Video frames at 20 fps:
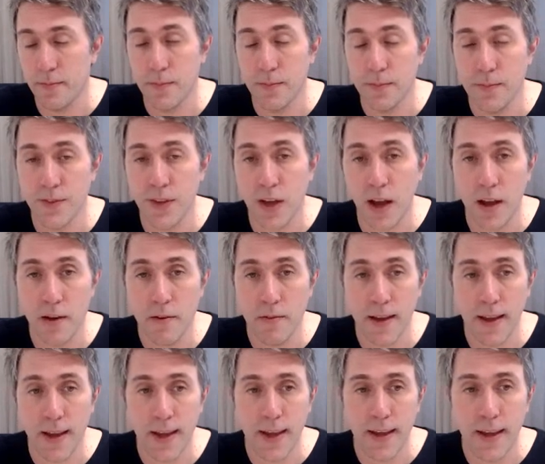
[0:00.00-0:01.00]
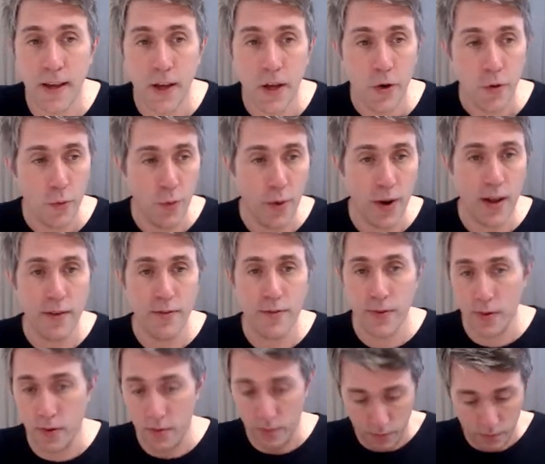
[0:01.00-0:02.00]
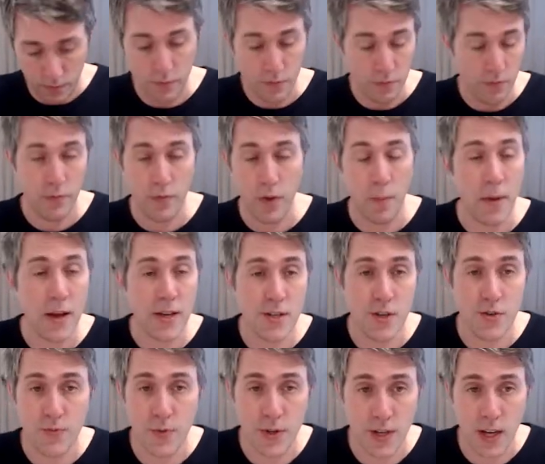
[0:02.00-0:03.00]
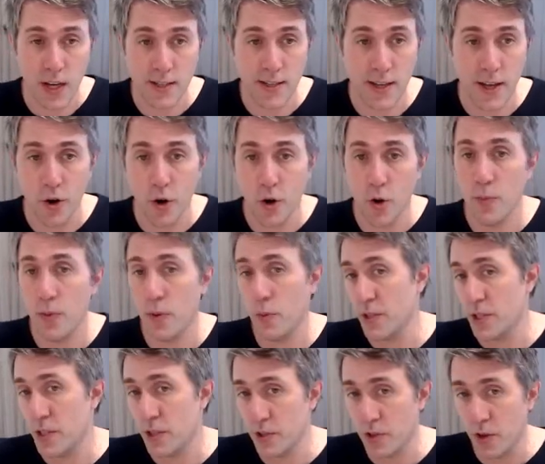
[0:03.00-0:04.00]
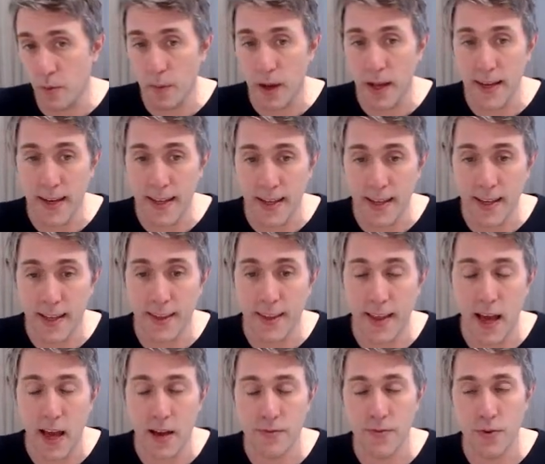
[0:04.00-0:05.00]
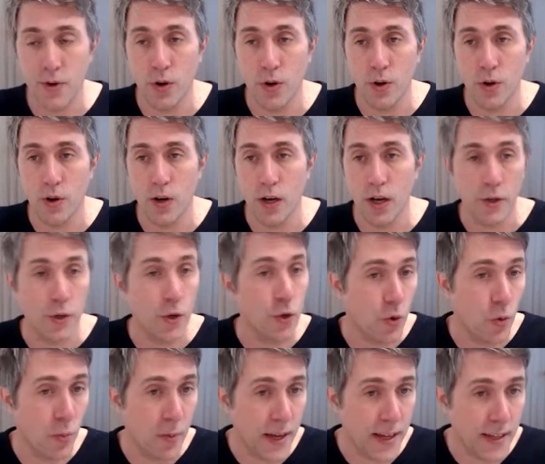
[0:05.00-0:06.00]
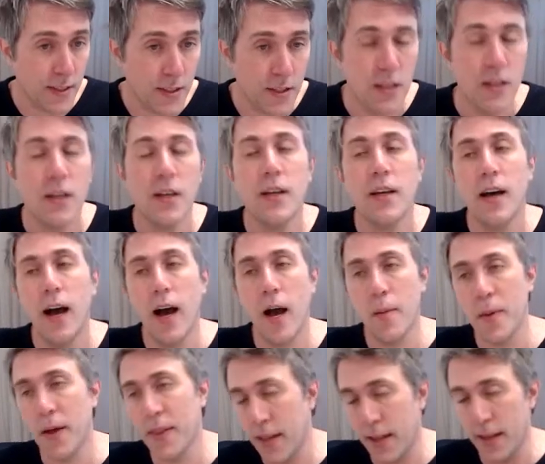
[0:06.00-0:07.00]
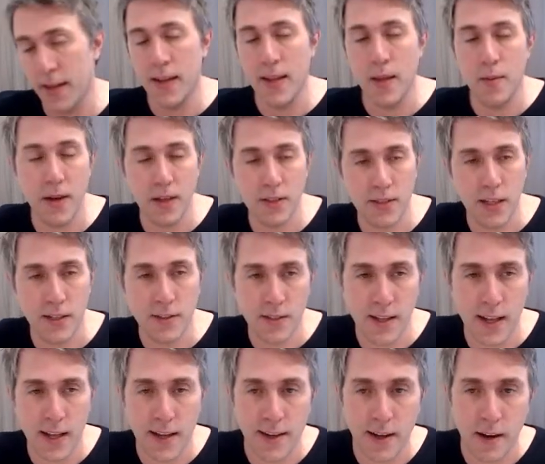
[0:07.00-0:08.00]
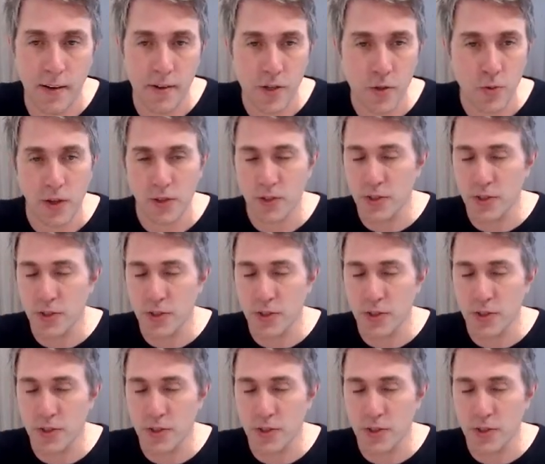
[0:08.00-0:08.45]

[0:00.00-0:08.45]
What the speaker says: diary with a message which I set up, which has got my link in there for Google Meet, and then an email sent to their diary as well.